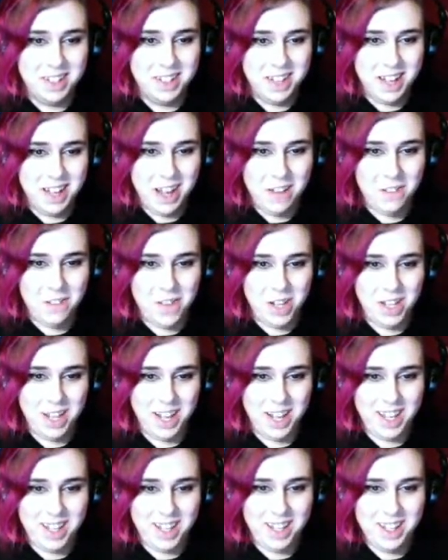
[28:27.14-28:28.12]
I feel
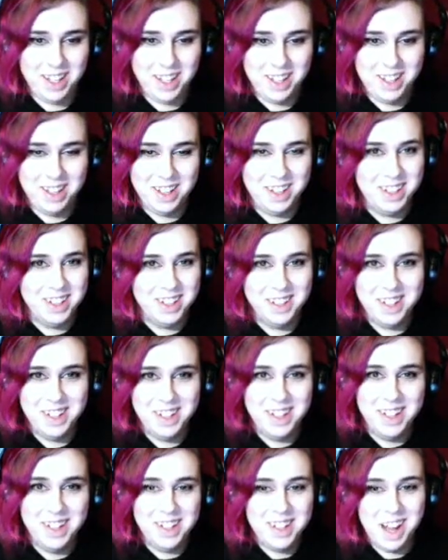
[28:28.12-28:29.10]
like
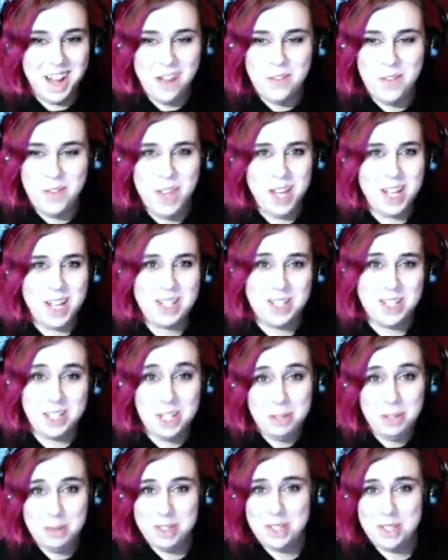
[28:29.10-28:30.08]
I feel like it's a
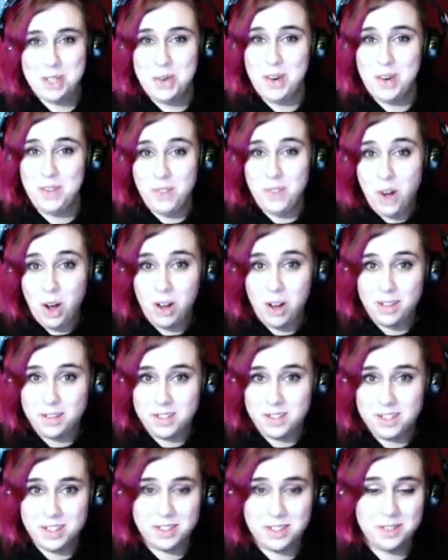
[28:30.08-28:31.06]
little bit too
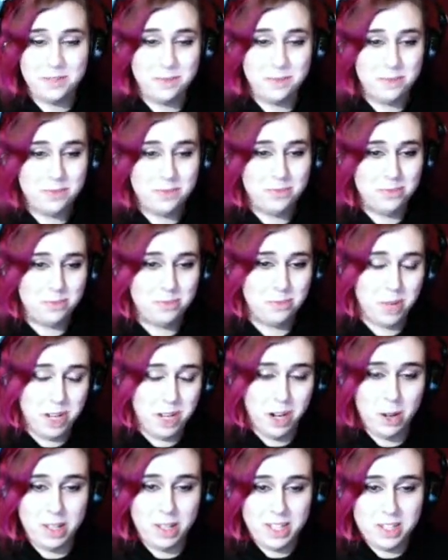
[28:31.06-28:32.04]
involved but
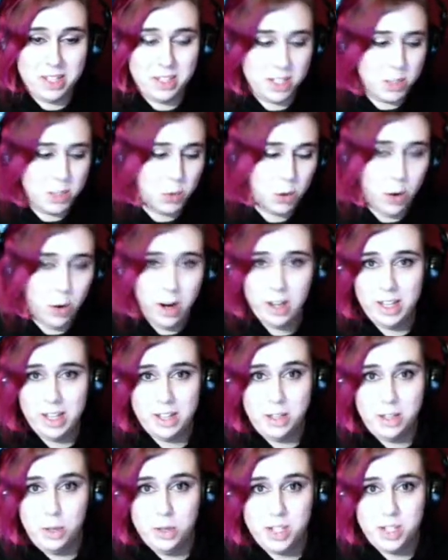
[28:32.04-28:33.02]
you know, at least it doesn't require
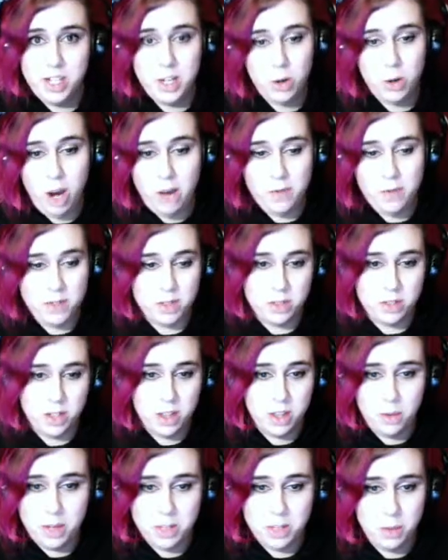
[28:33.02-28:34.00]
like two senior officers.
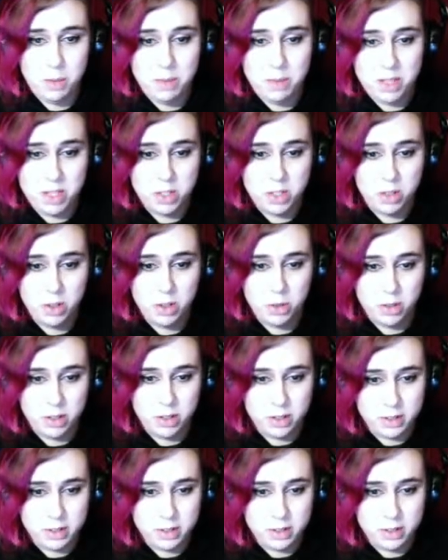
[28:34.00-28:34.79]
Otherwise, we'd be screwed.